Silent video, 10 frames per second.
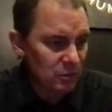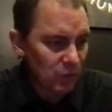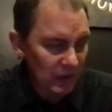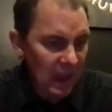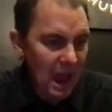
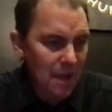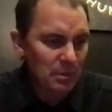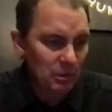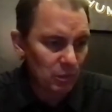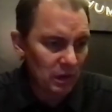what
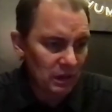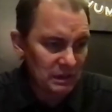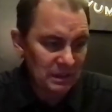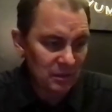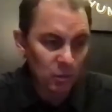happened was,
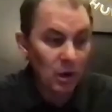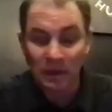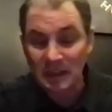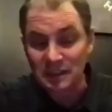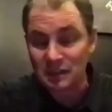and then what
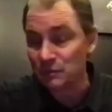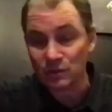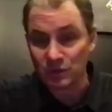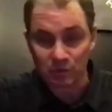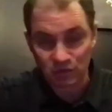we ended up
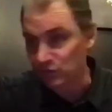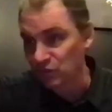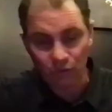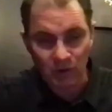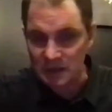doing was
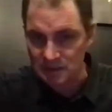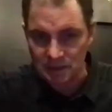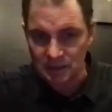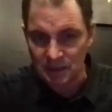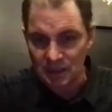
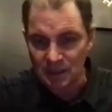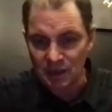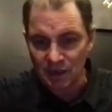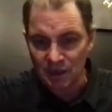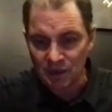crazy.
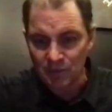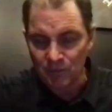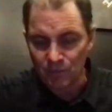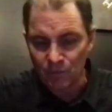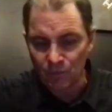I
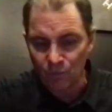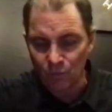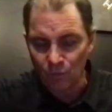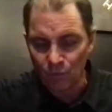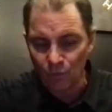
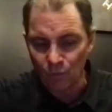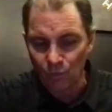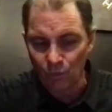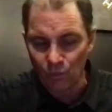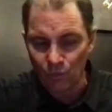
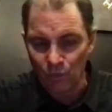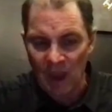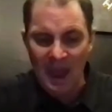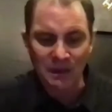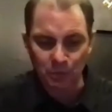
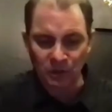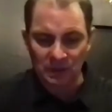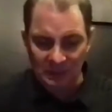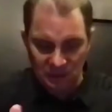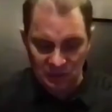had to put
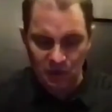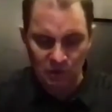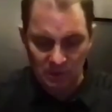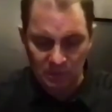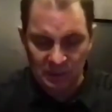like a
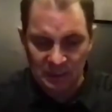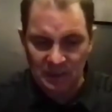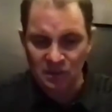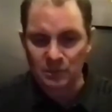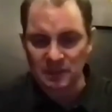security plan
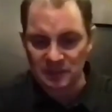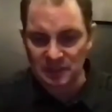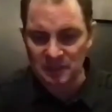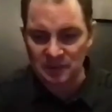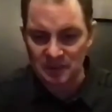together, because
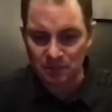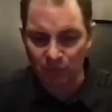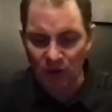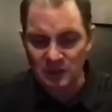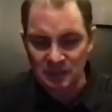this
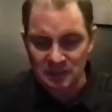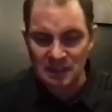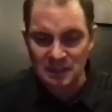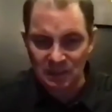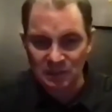project
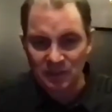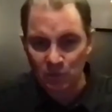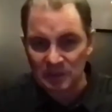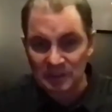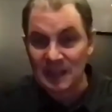Daisy can never
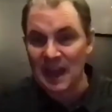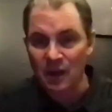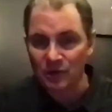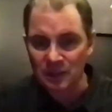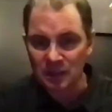be let
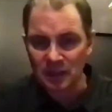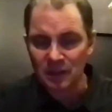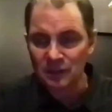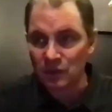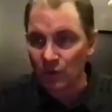out.
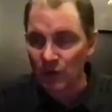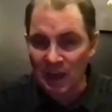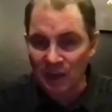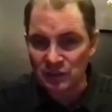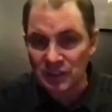So
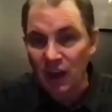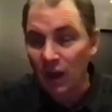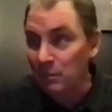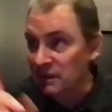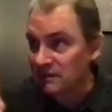actually
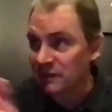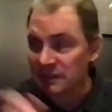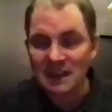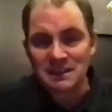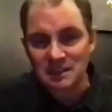up in
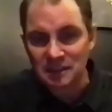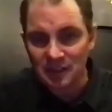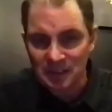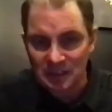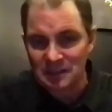Valencia
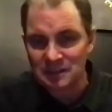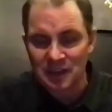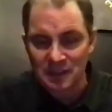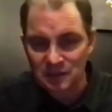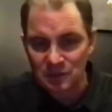at a
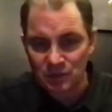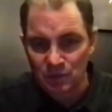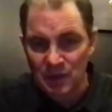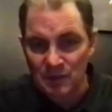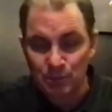design studio,
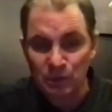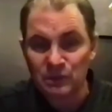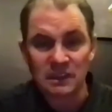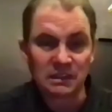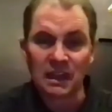I built
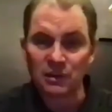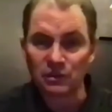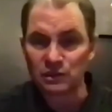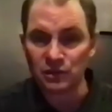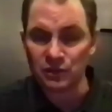an entire
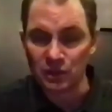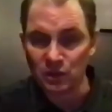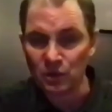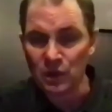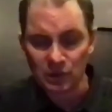studio.
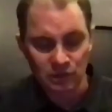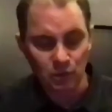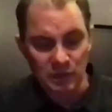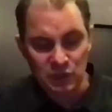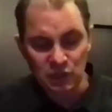So
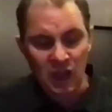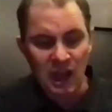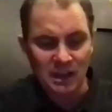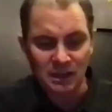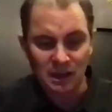we
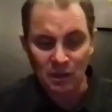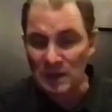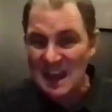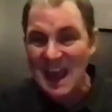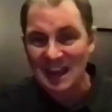shot,
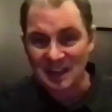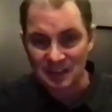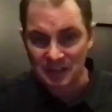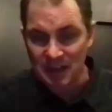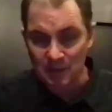we
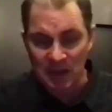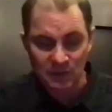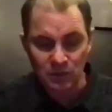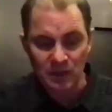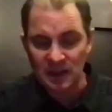edited. I had
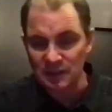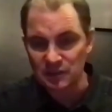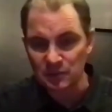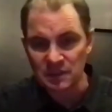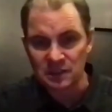2 edit
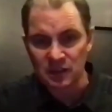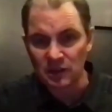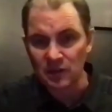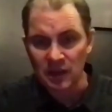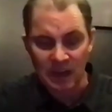suites
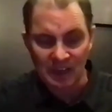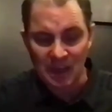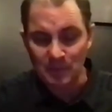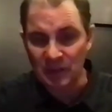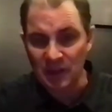there. I
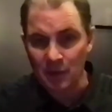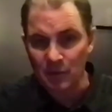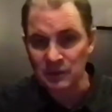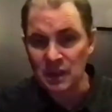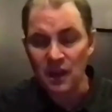kept the
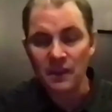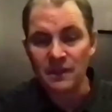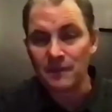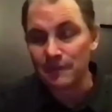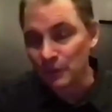cameras.
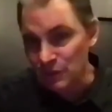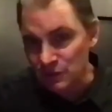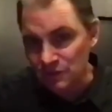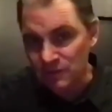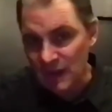The footage
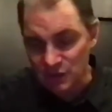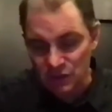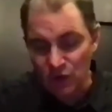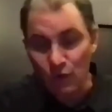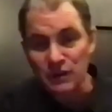of that
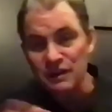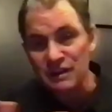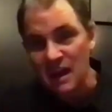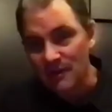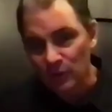show
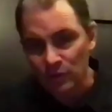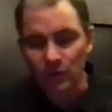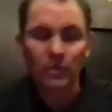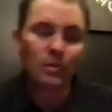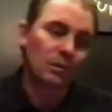never
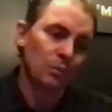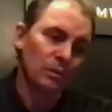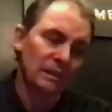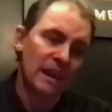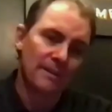
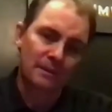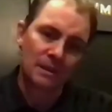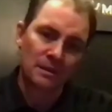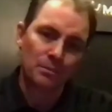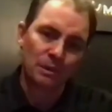left
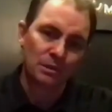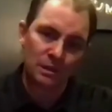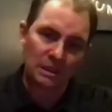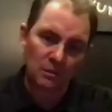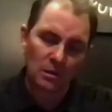the
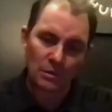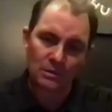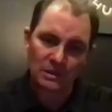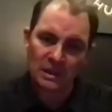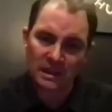building where we were
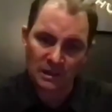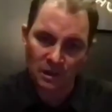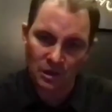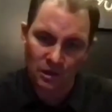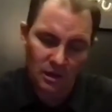designing the
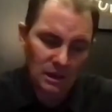car.